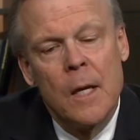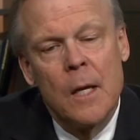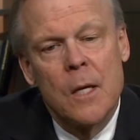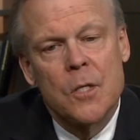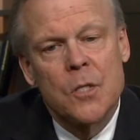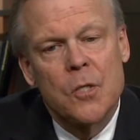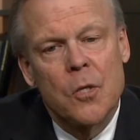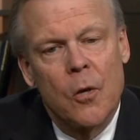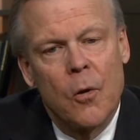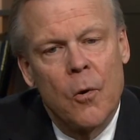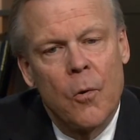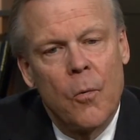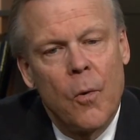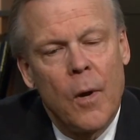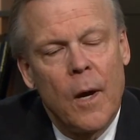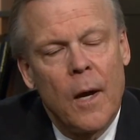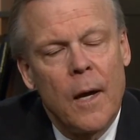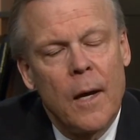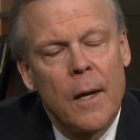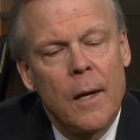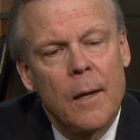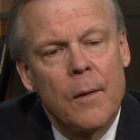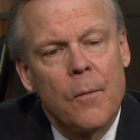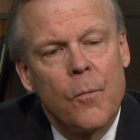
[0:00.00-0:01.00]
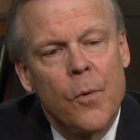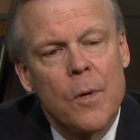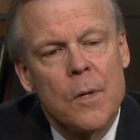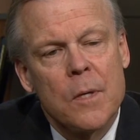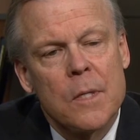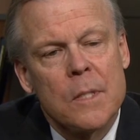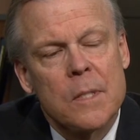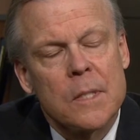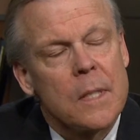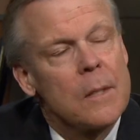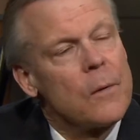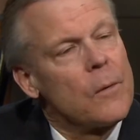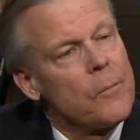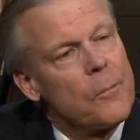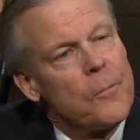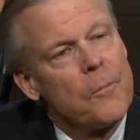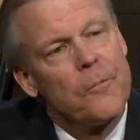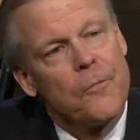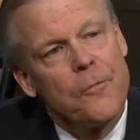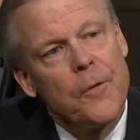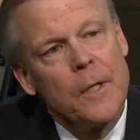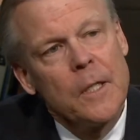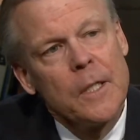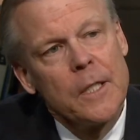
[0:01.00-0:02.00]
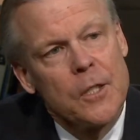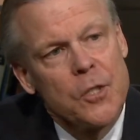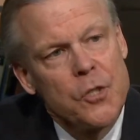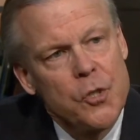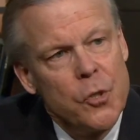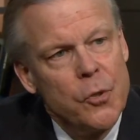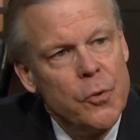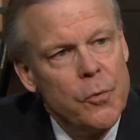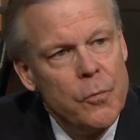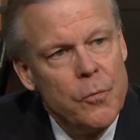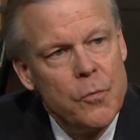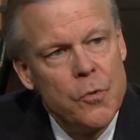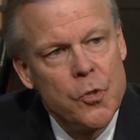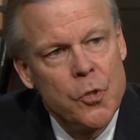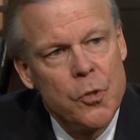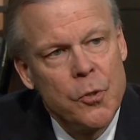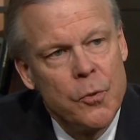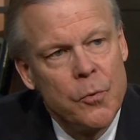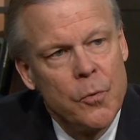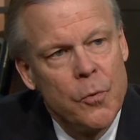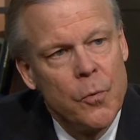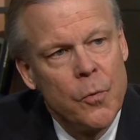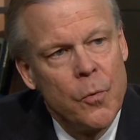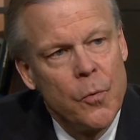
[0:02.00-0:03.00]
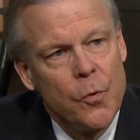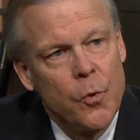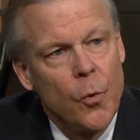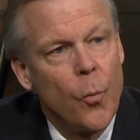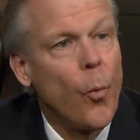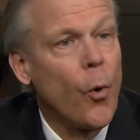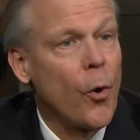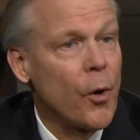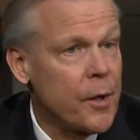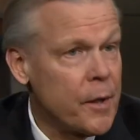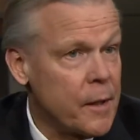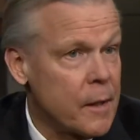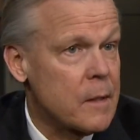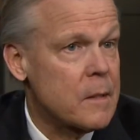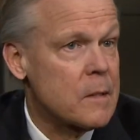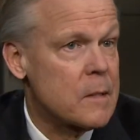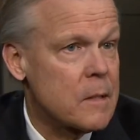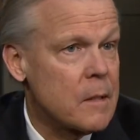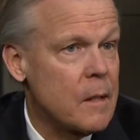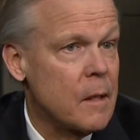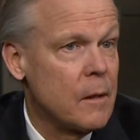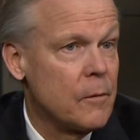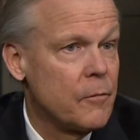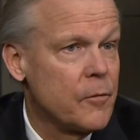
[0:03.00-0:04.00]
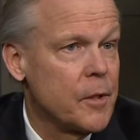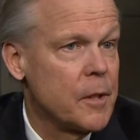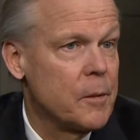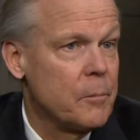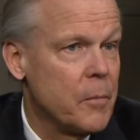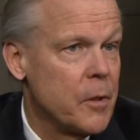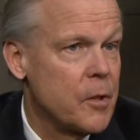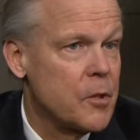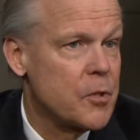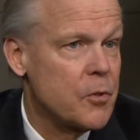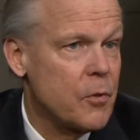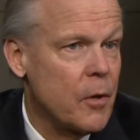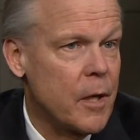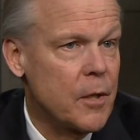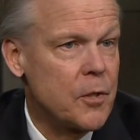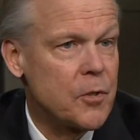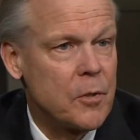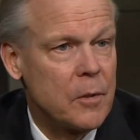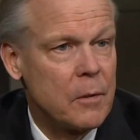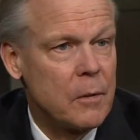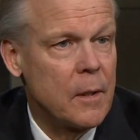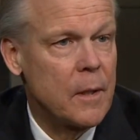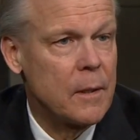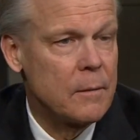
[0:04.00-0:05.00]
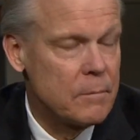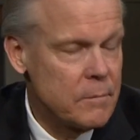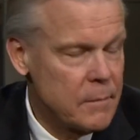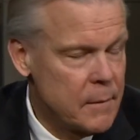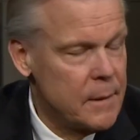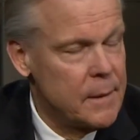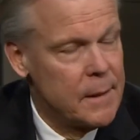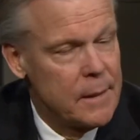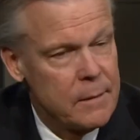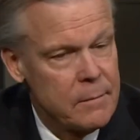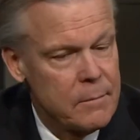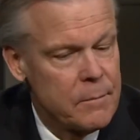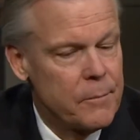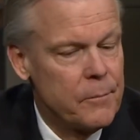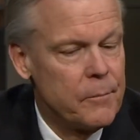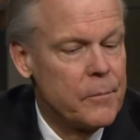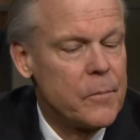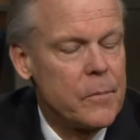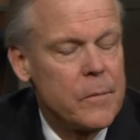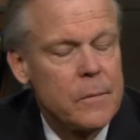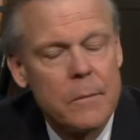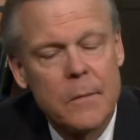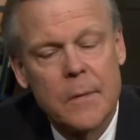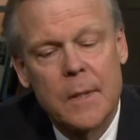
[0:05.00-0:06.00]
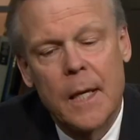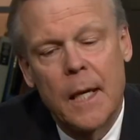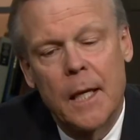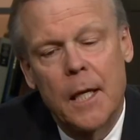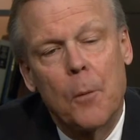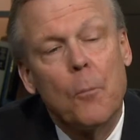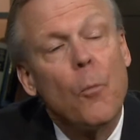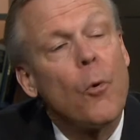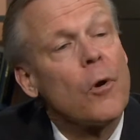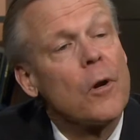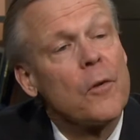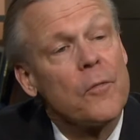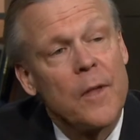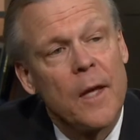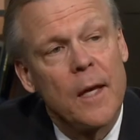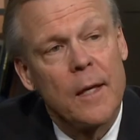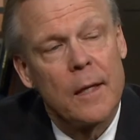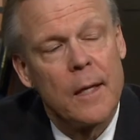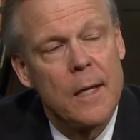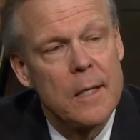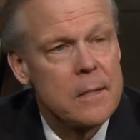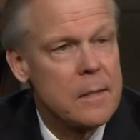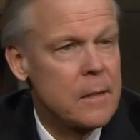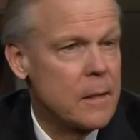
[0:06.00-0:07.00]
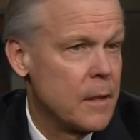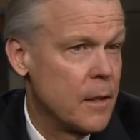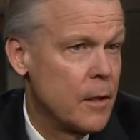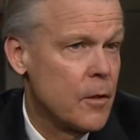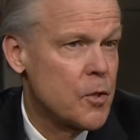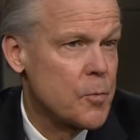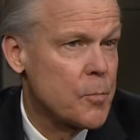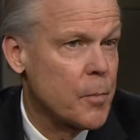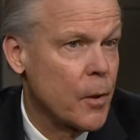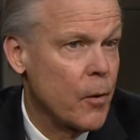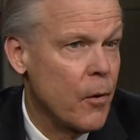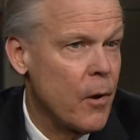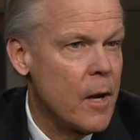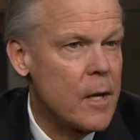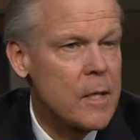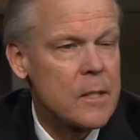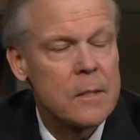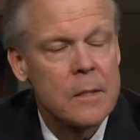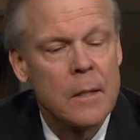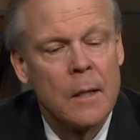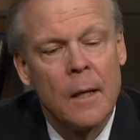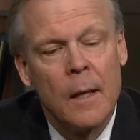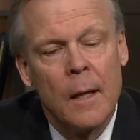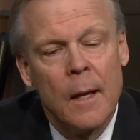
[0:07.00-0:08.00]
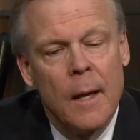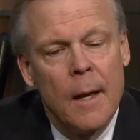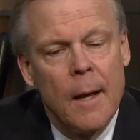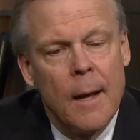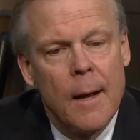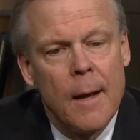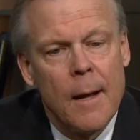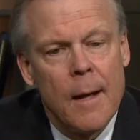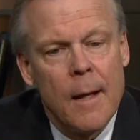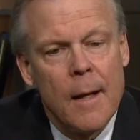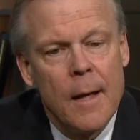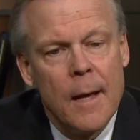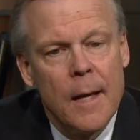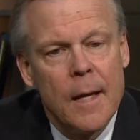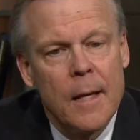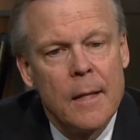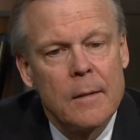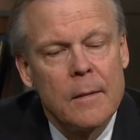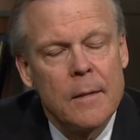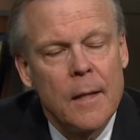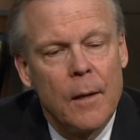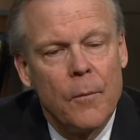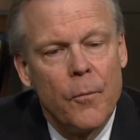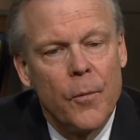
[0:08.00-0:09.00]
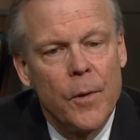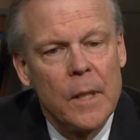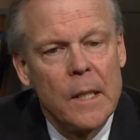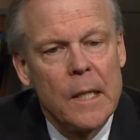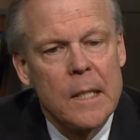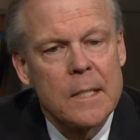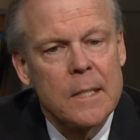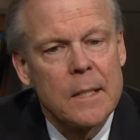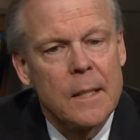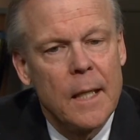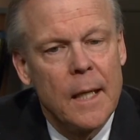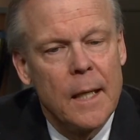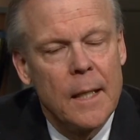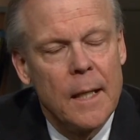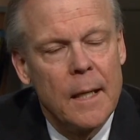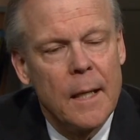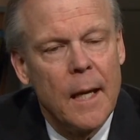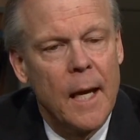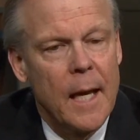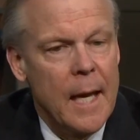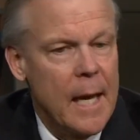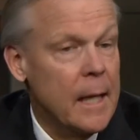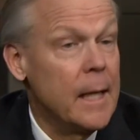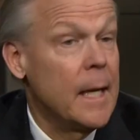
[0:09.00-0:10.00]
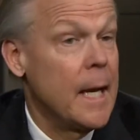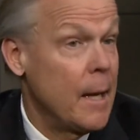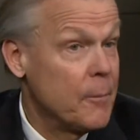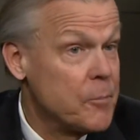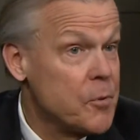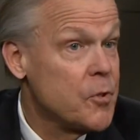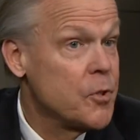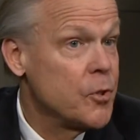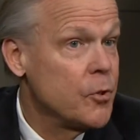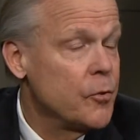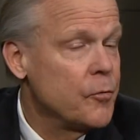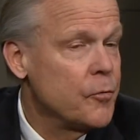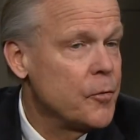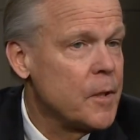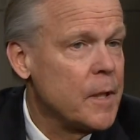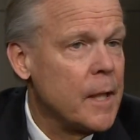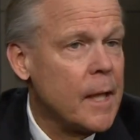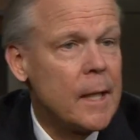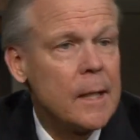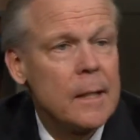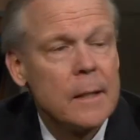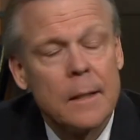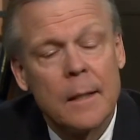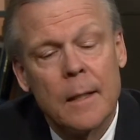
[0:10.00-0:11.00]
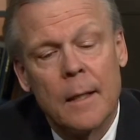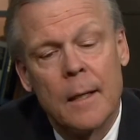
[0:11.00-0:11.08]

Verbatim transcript: So I was fairly attuned to the workings of the administration and, and gaining more of that as the years progressed. Uh, and I realized that I, I, had an aptitude for that.